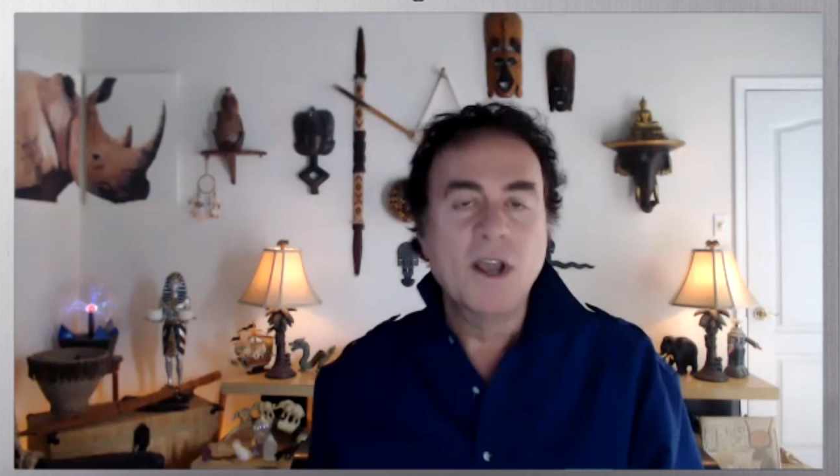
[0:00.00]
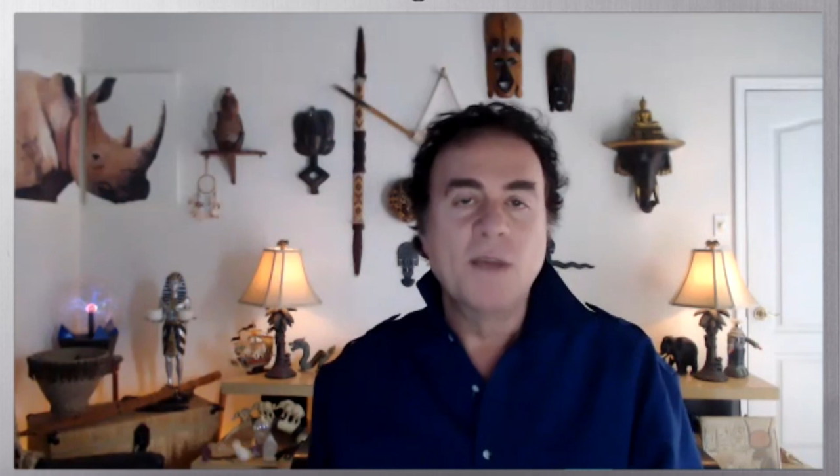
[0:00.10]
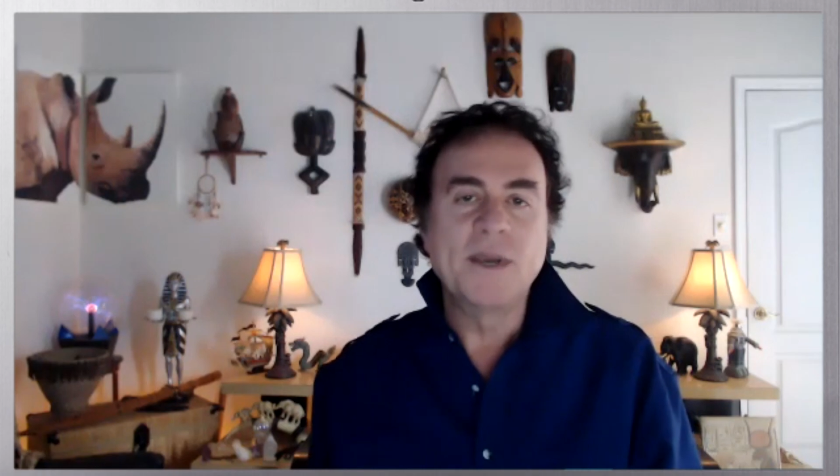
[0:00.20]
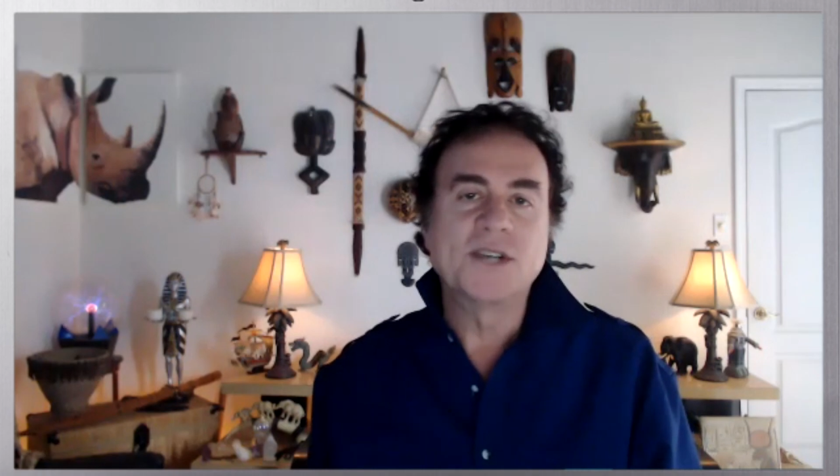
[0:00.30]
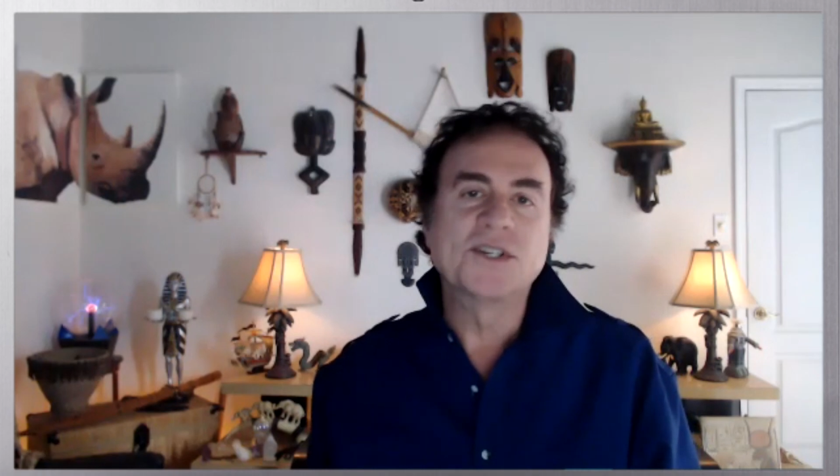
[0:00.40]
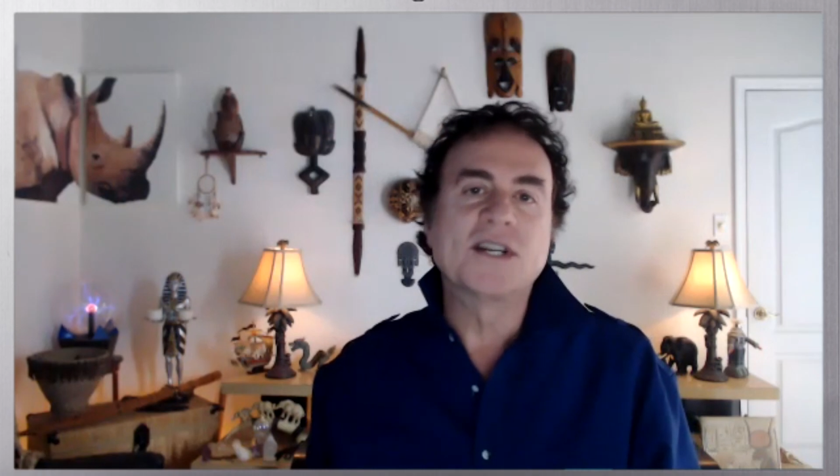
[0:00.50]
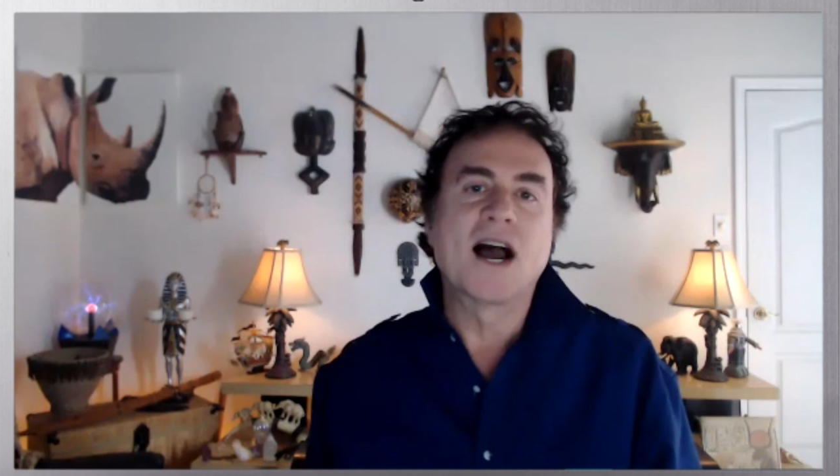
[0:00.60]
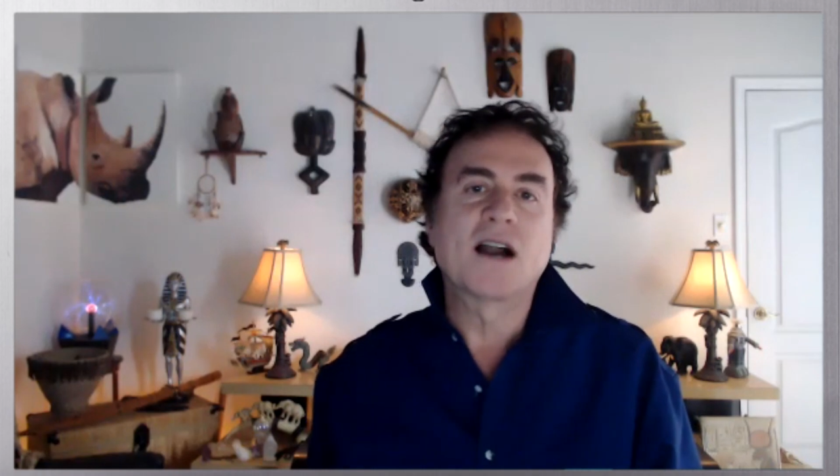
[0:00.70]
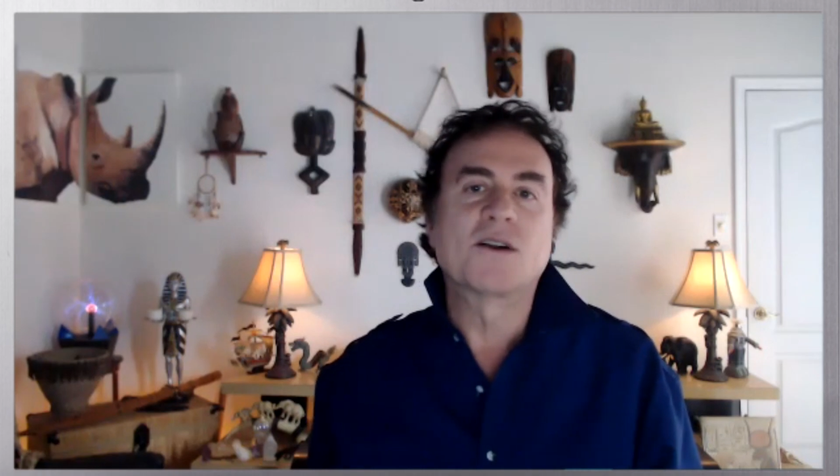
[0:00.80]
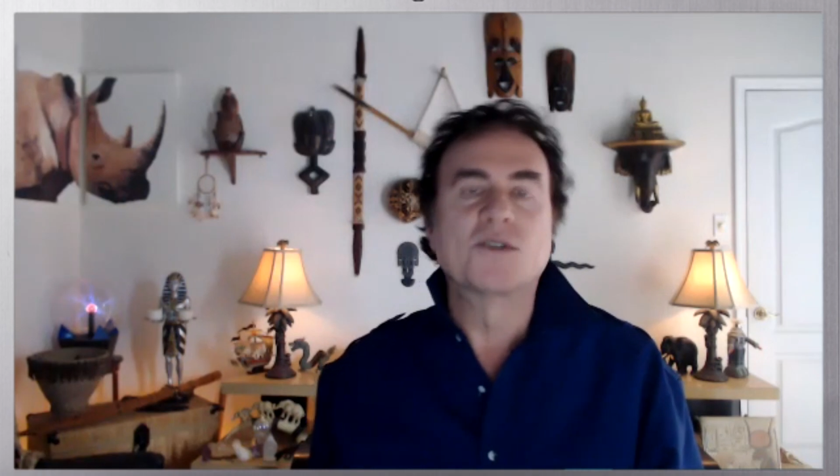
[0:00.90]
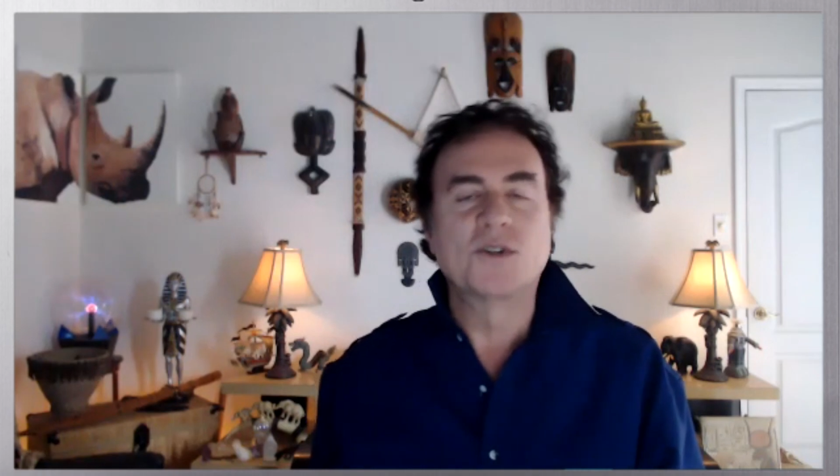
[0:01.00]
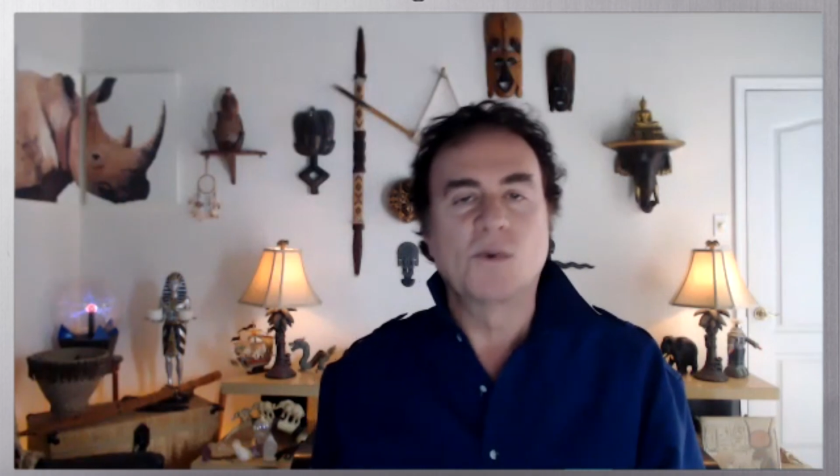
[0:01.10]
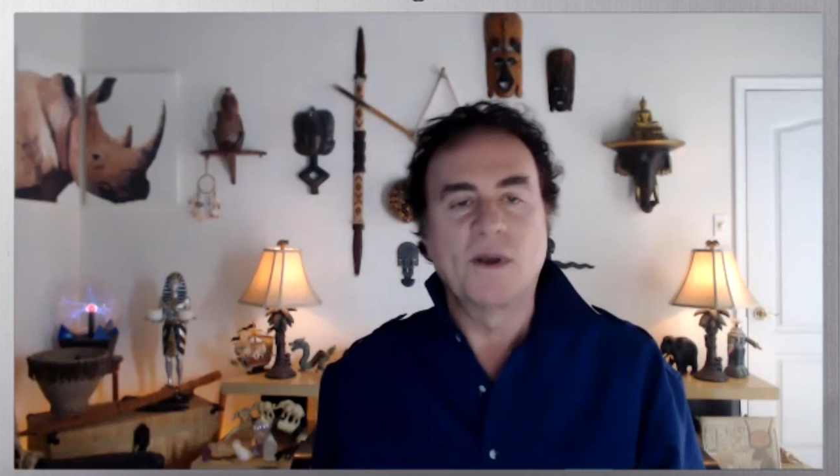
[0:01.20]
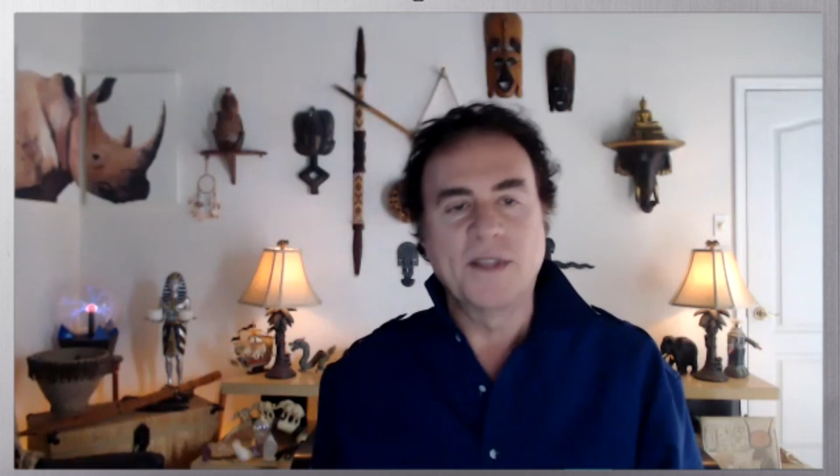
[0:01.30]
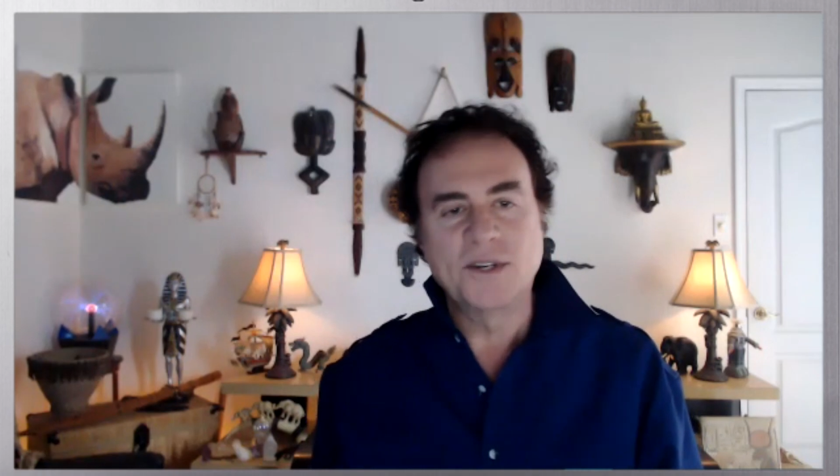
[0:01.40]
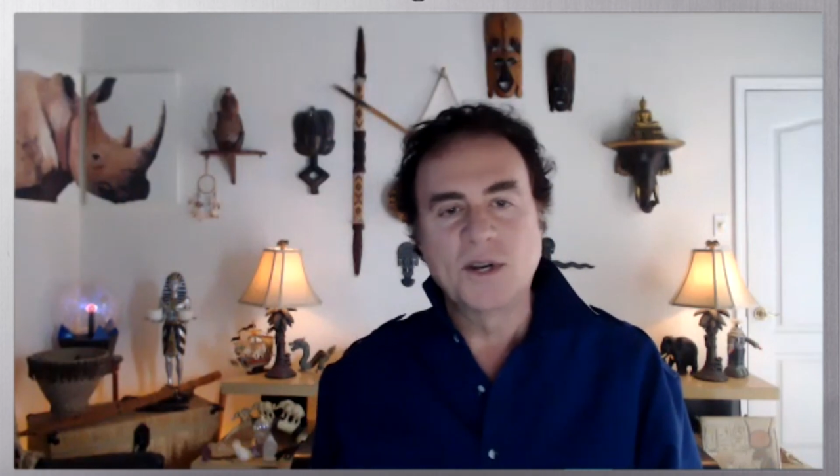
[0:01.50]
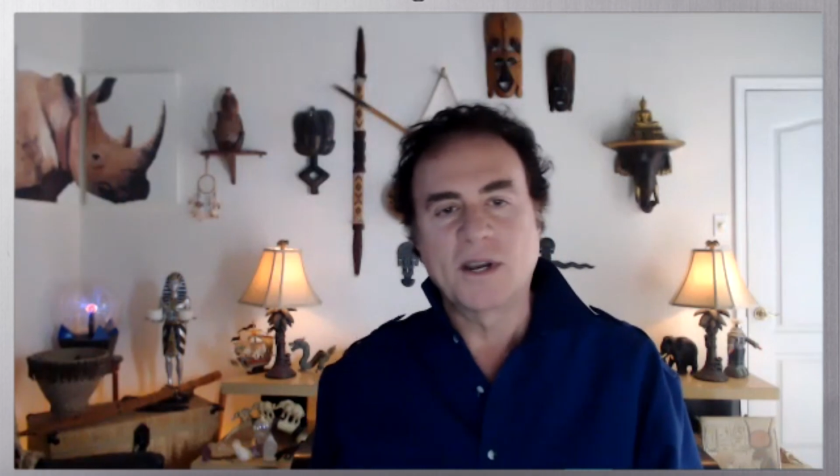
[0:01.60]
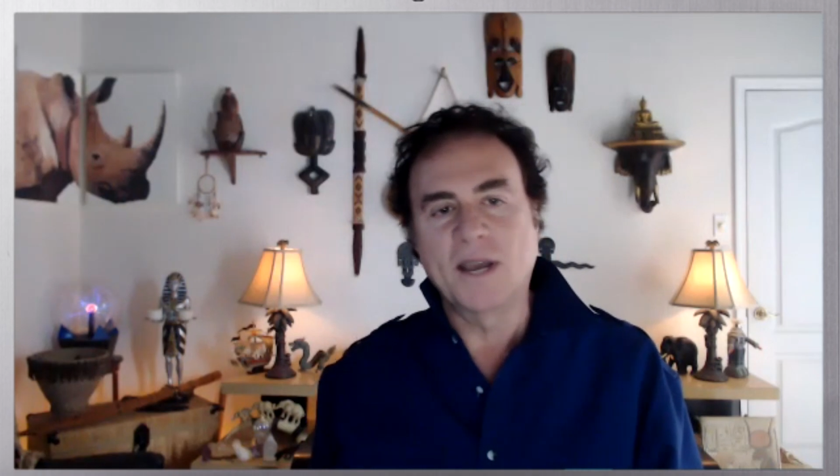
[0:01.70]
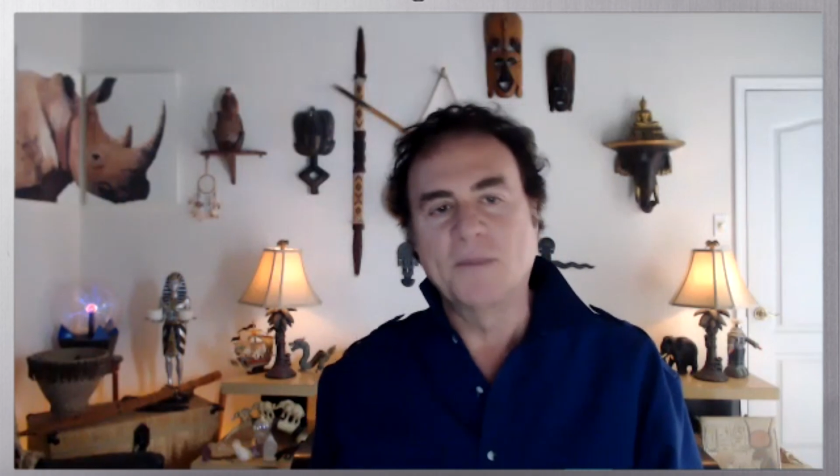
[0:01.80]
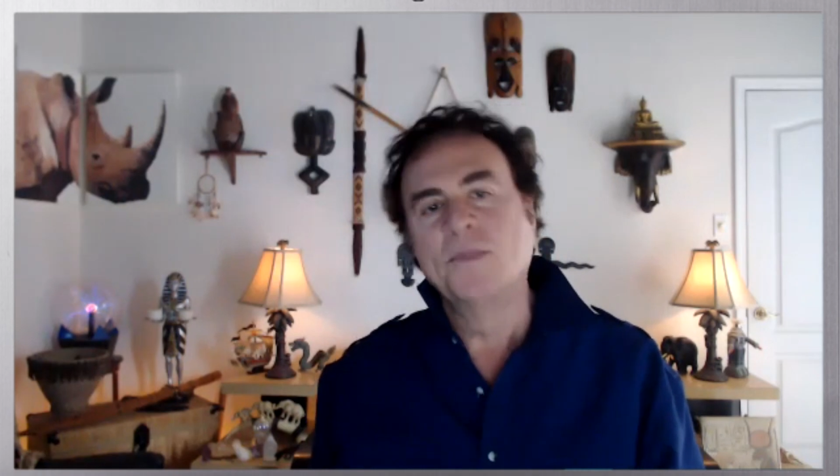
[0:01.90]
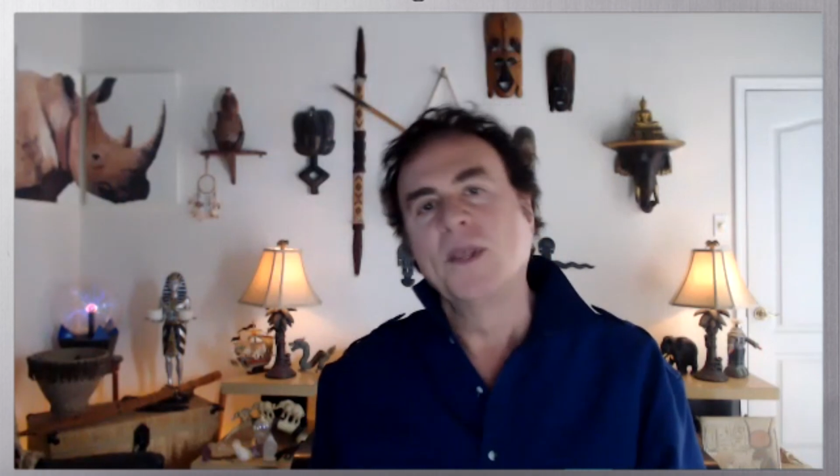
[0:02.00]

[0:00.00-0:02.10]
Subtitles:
because the doctor's the one that took it.